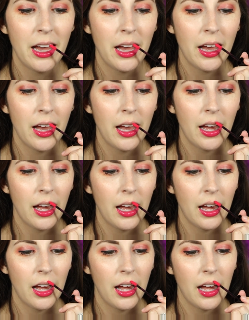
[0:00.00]

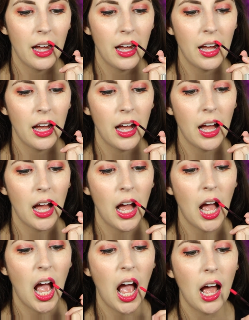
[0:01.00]

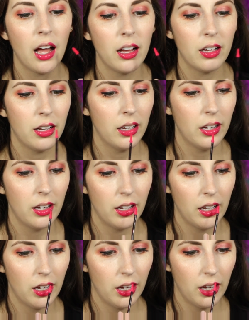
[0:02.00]

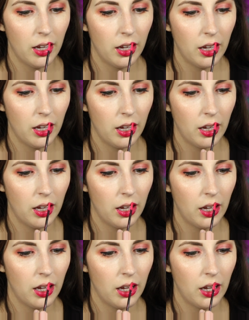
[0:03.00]

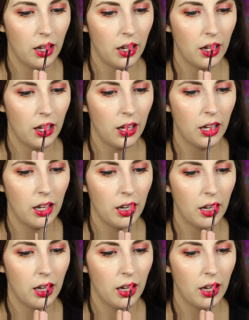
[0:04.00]
Nobody speaks.